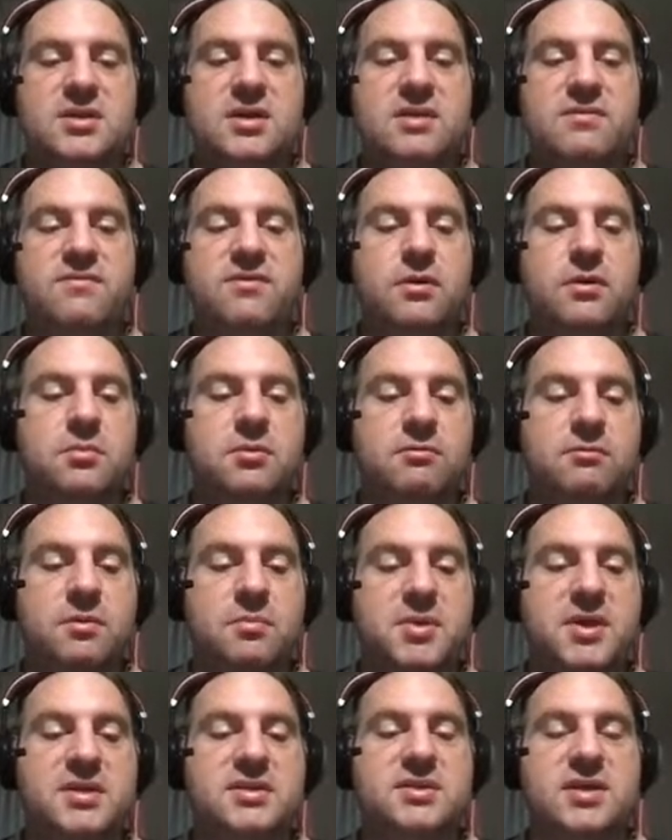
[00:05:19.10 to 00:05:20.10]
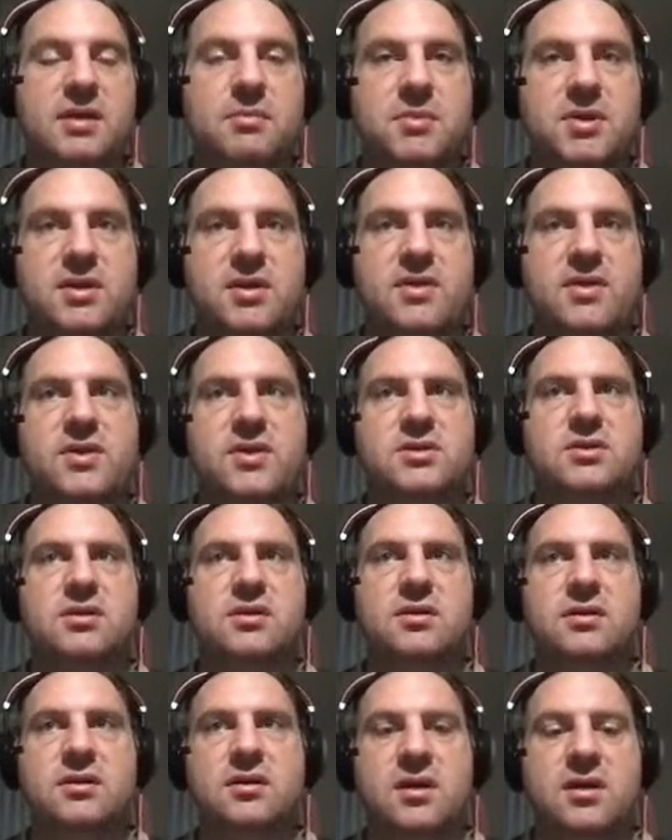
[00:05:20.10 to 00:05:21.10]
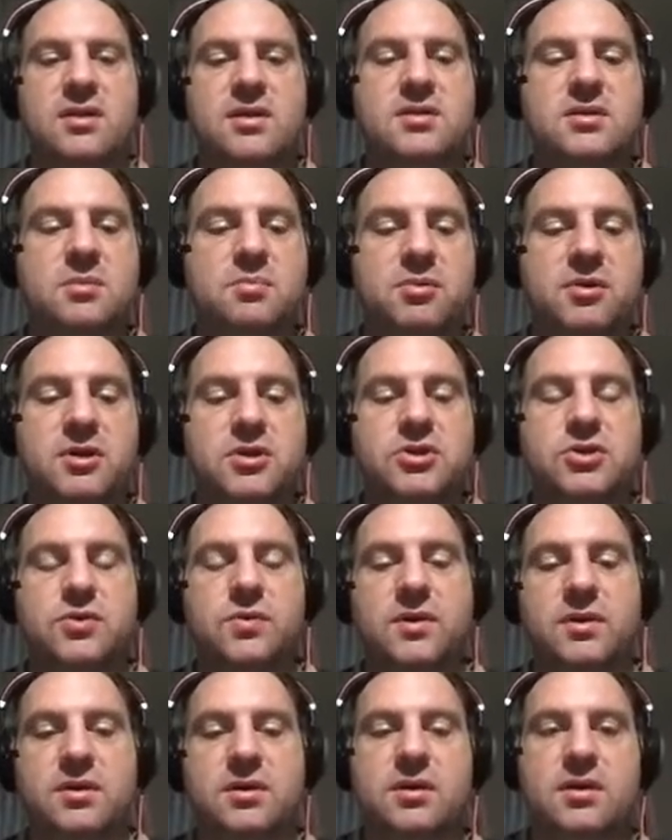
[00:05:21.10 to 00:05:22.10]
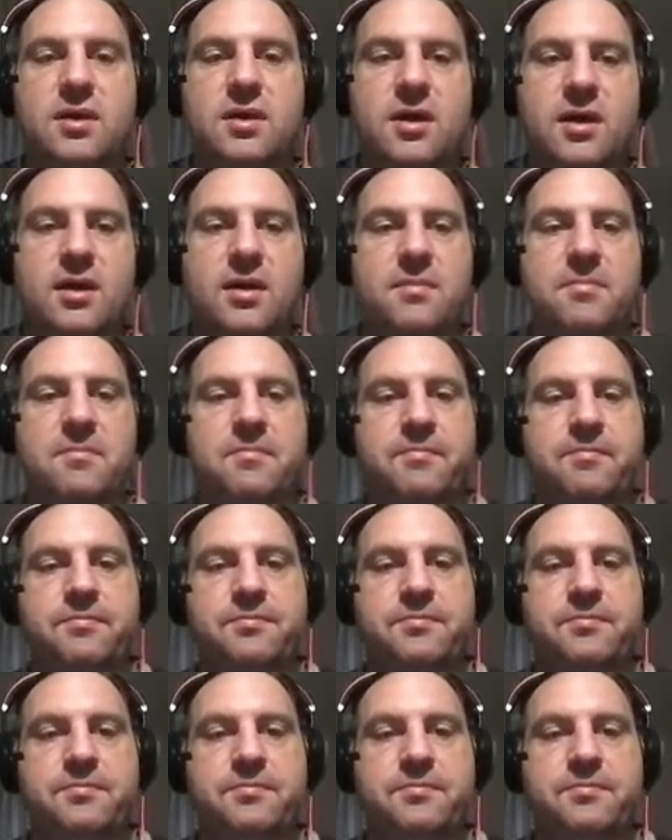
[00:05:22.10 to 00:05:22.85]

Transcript: invertible repeat segment, and these are pretty short. Then